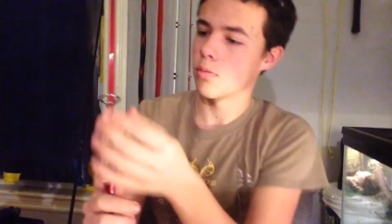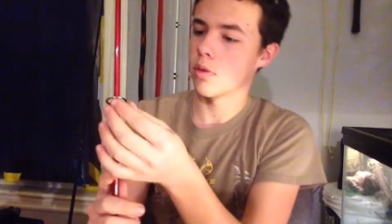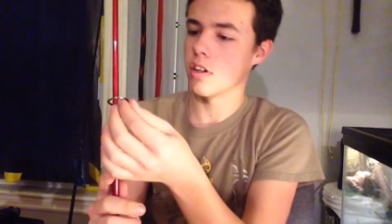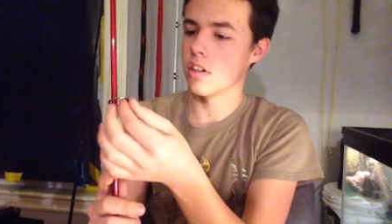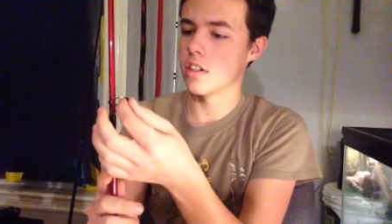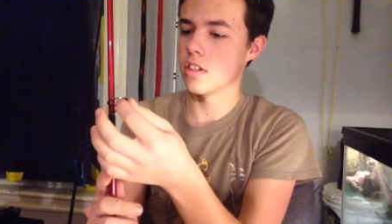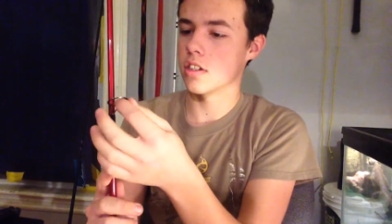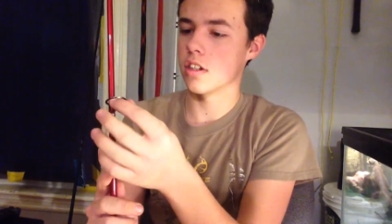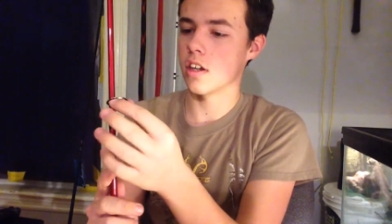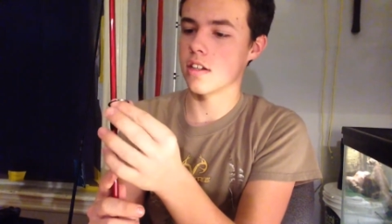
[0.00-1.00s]
Pretty
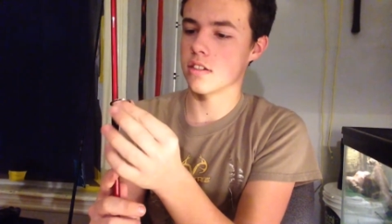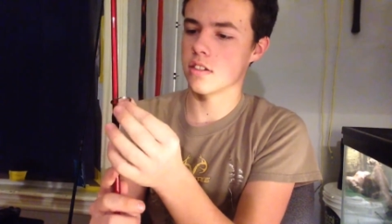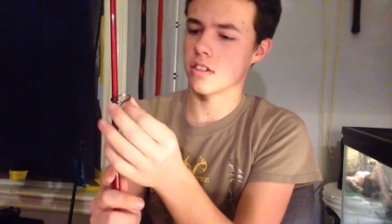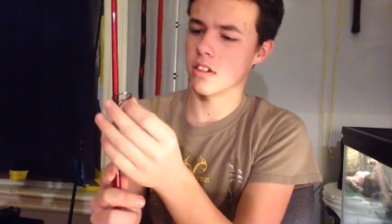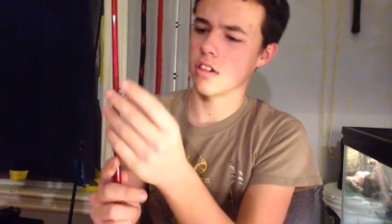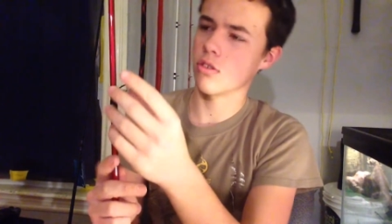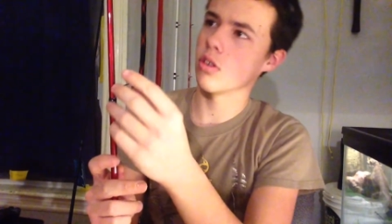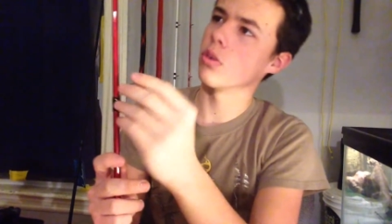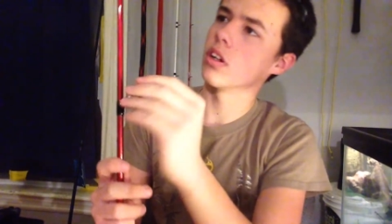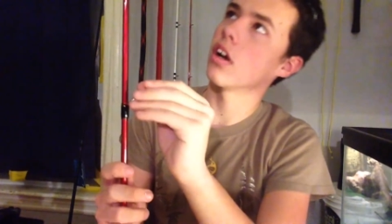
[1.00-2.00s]
decent. Has, I don't
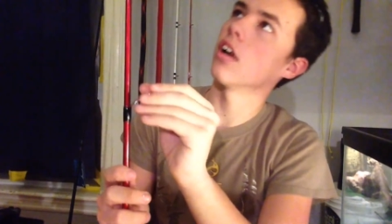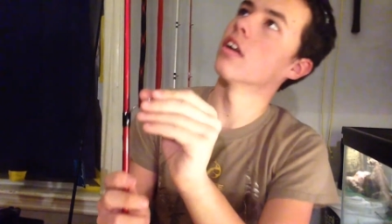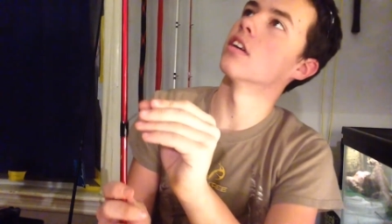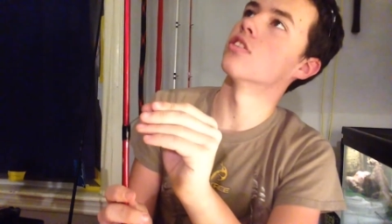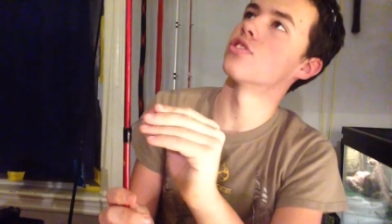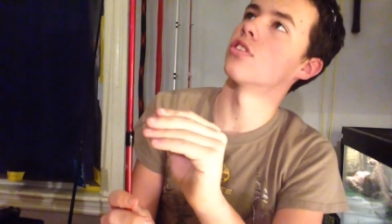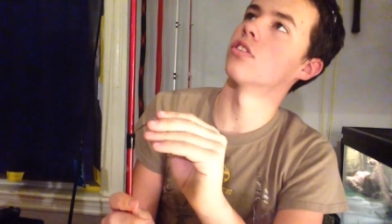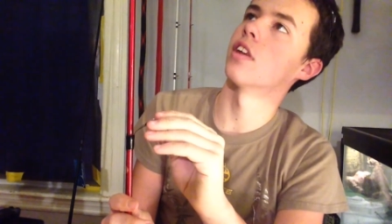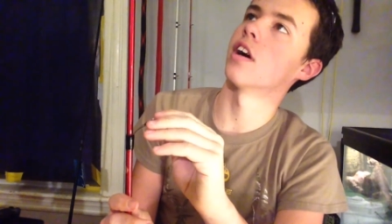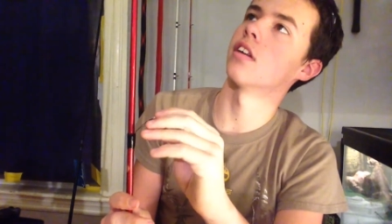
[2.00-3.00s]
know what kind of
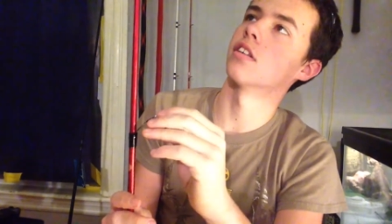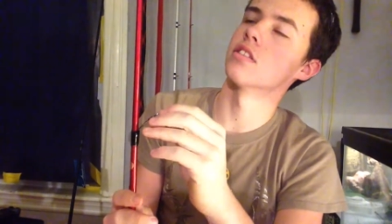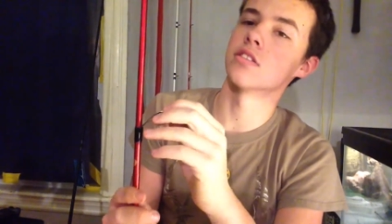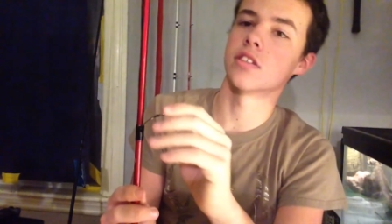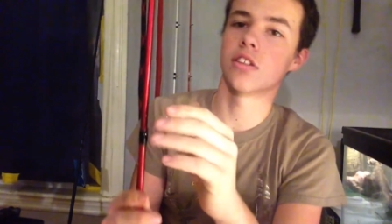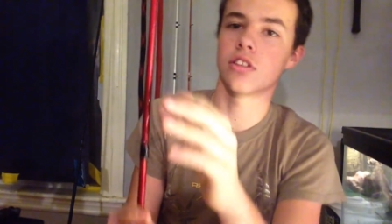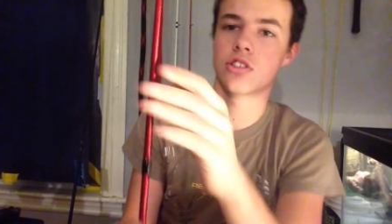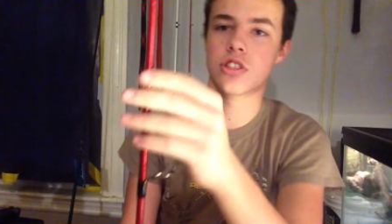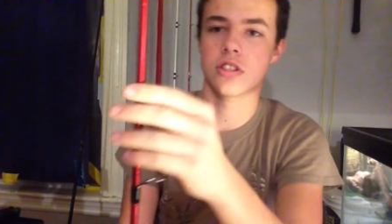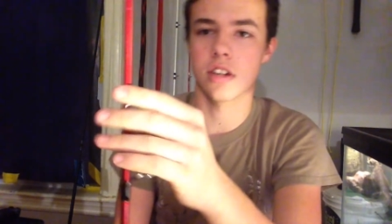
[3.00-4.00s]
insert that is. It looks
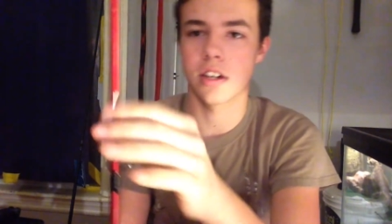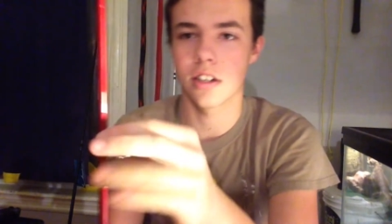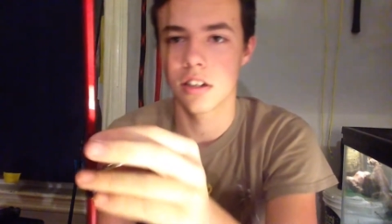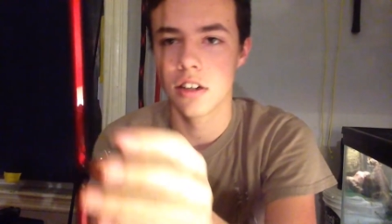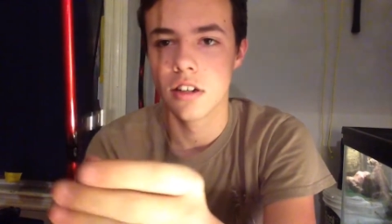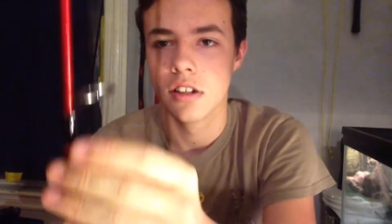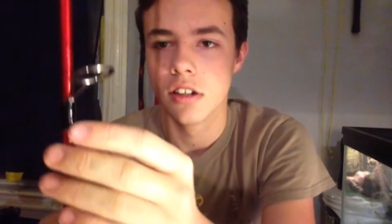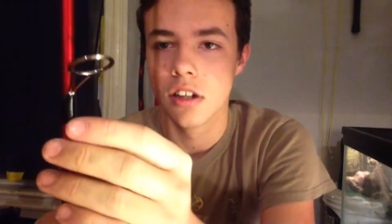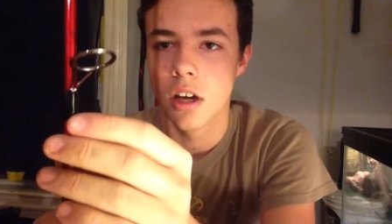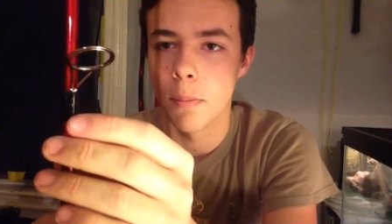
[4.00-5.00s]
just like
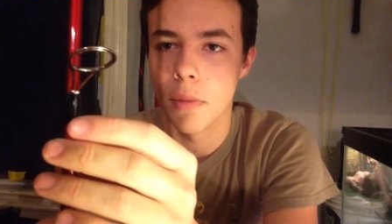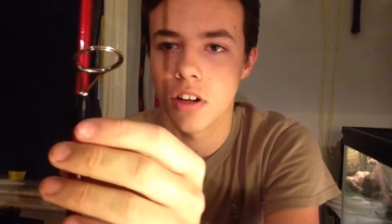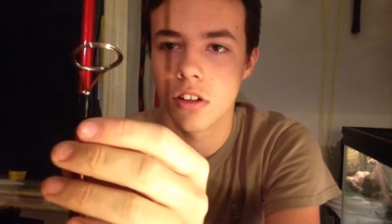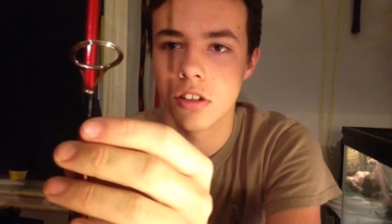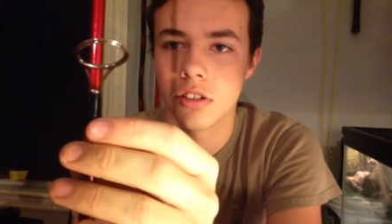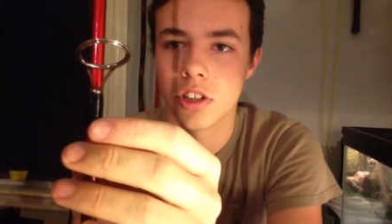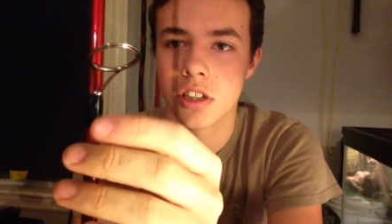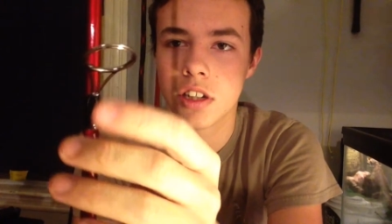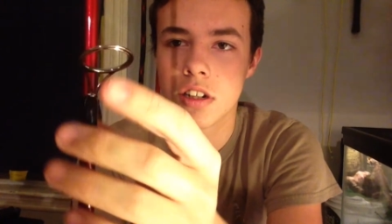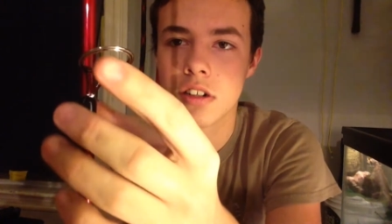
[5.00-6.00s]
metal right
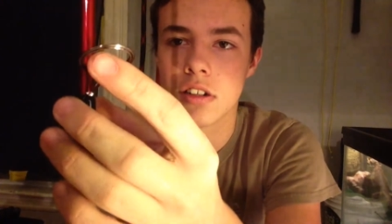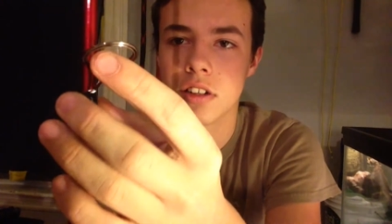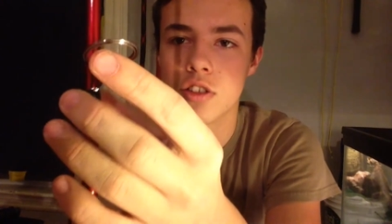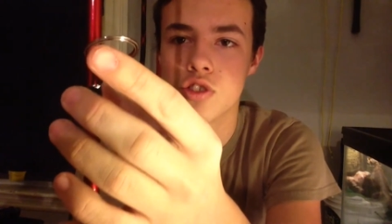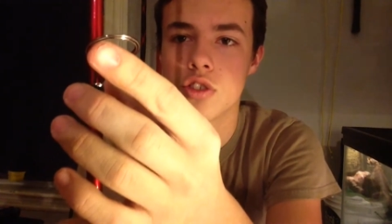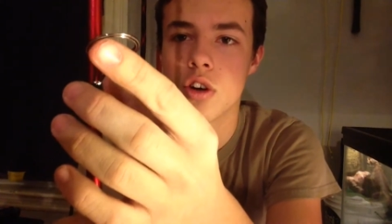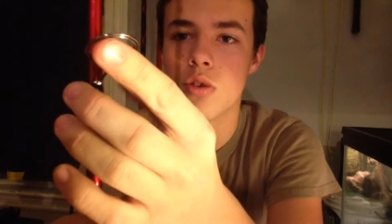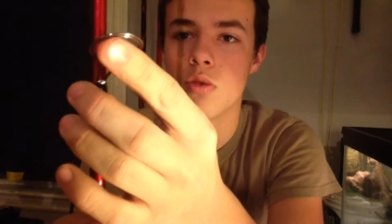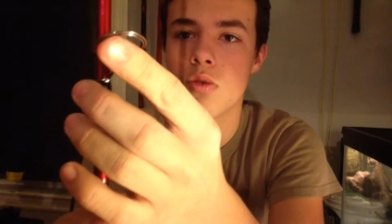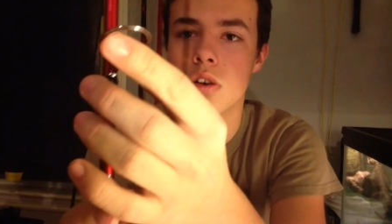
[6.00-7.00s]
there. Like there's
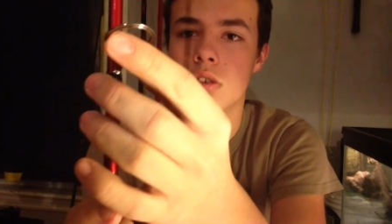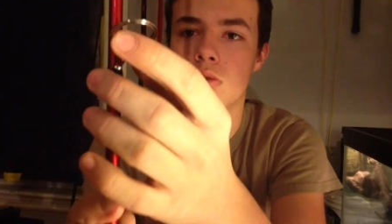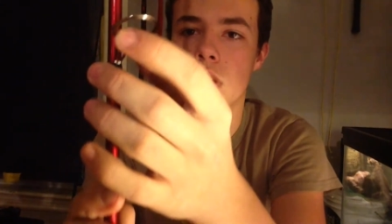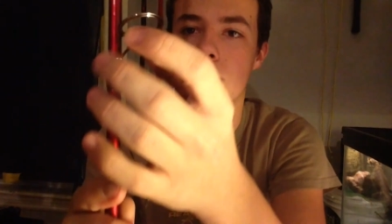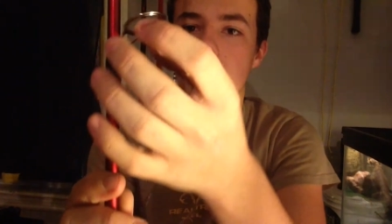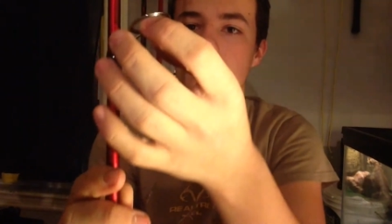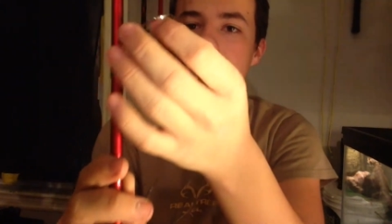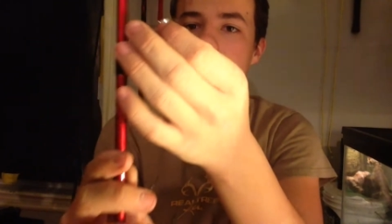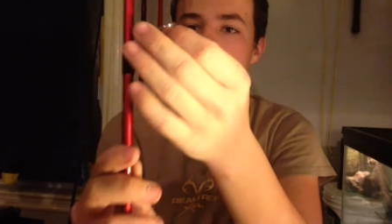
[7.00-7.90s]
no rubber